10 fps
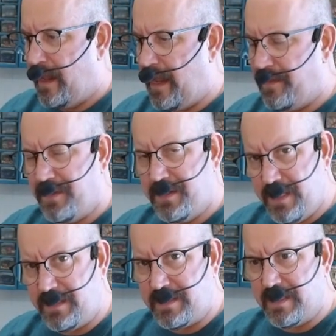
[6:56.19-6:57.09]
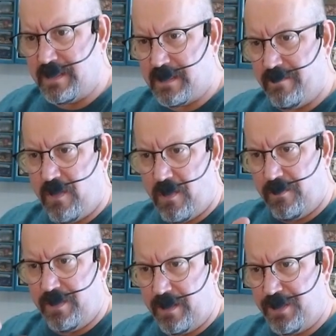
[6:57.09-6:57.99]
and the distance of all
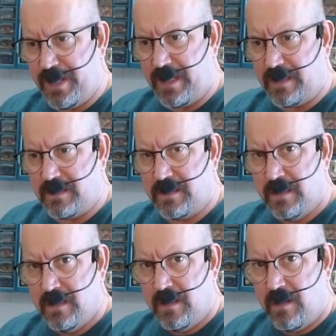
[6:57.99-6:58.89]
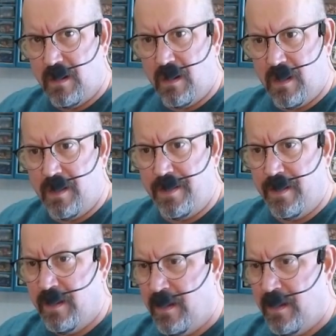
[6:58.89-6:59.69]
the things on